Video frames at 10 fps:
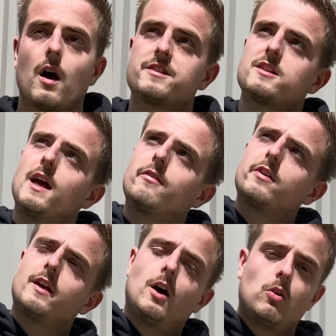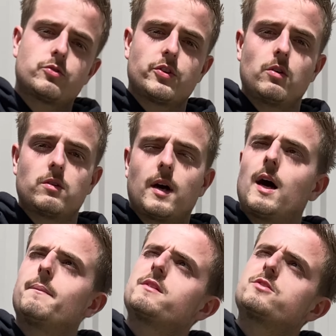so now I've got that hole drilled.
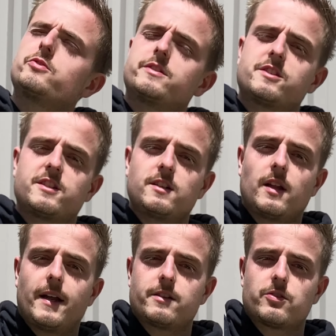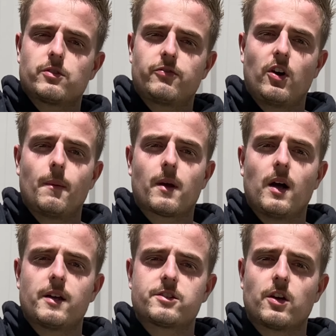It's through the steel and it's through the
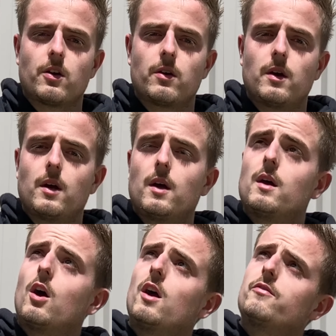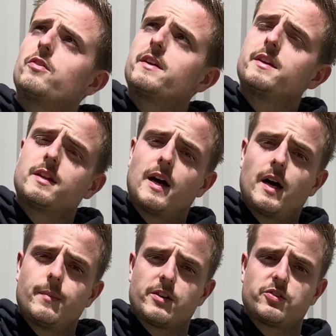fiberglass, so hopefully
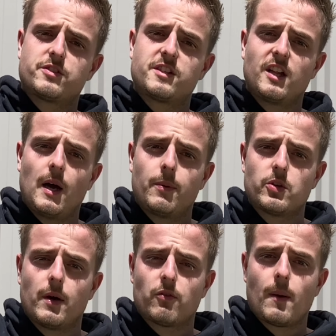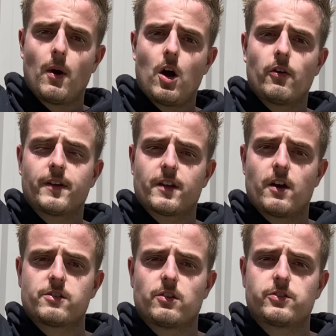that should seal up. I do have a rubber O-ring that
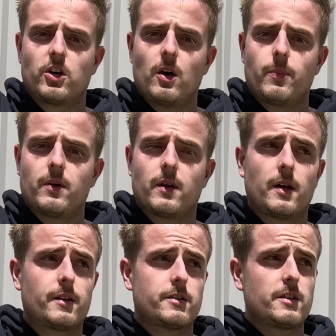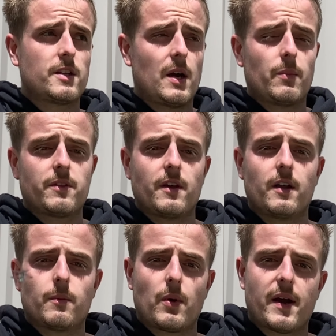goes on top that did come with the
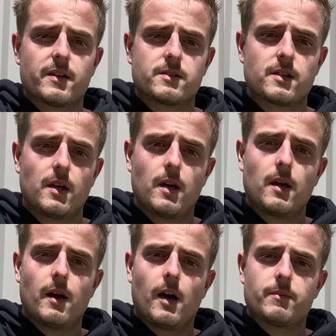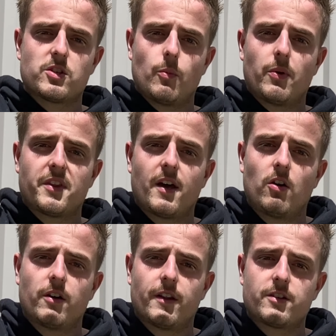other brackets, so I'll put that
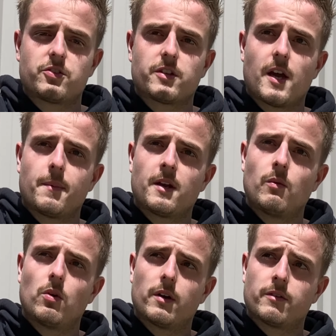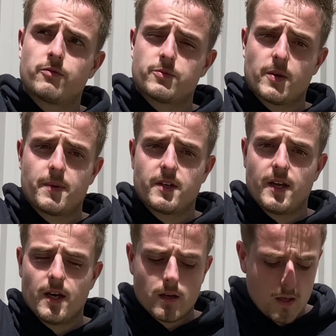on and that should keep any water from dripping
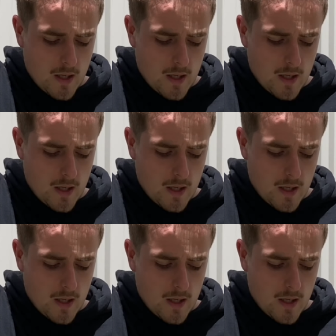down.